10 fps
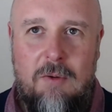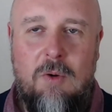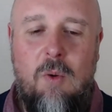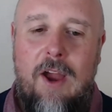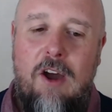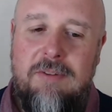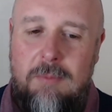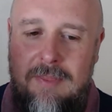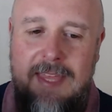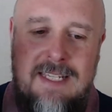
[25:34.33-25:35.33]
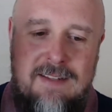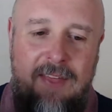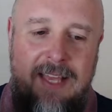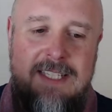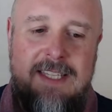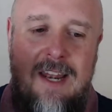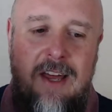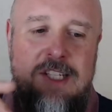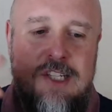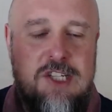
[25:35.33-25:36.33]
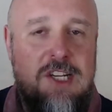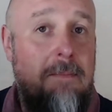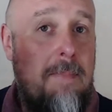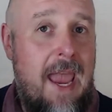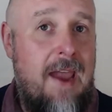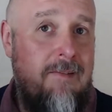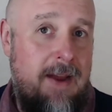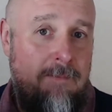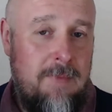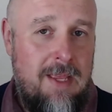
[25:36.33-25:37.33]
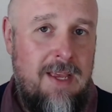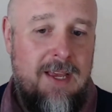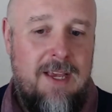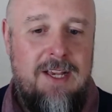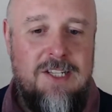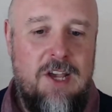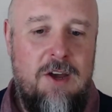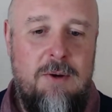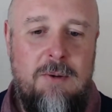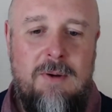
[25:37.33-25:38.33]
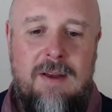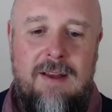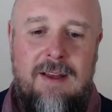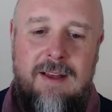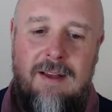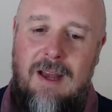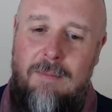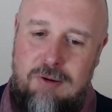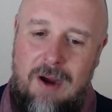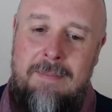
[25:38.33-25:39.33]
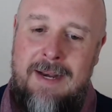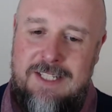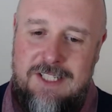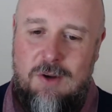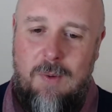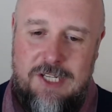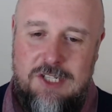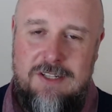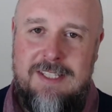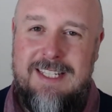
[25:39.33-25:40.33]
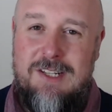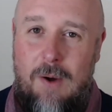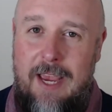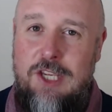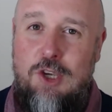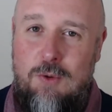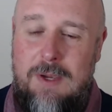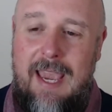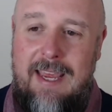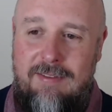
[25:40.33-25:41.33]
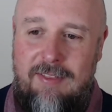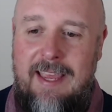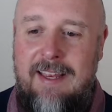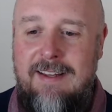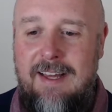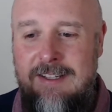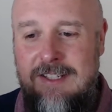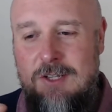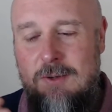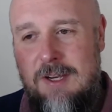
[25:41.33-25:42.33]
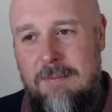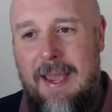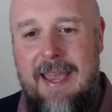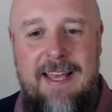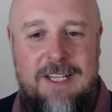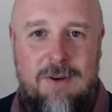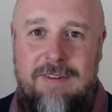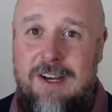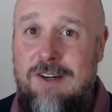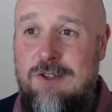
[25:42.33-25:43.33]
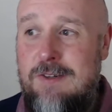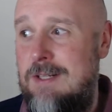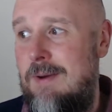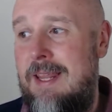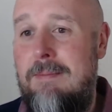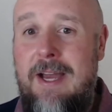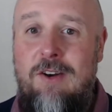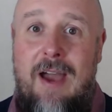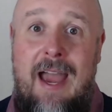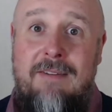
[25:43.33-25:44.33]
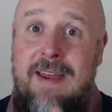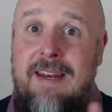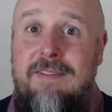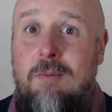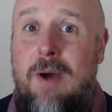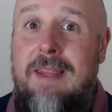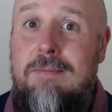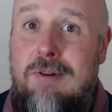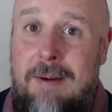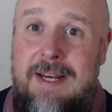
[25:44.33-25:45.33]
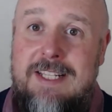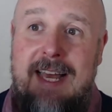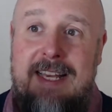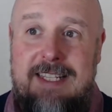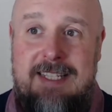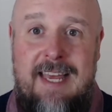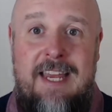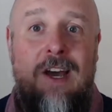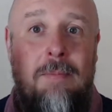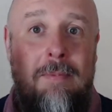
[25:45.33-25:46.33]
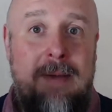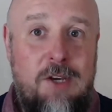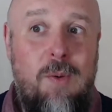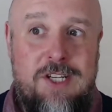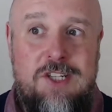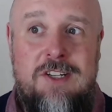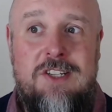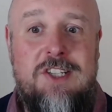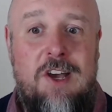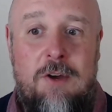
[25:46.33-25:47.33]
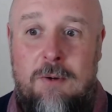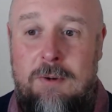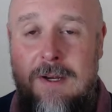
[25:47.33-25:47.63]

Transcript: quite often with these things, they like to just compare it. So Prime Minister's questions is quite a UK thing, and to compare that to other countries where they might not have anything where the Prime Minister has to stand up and be questioned so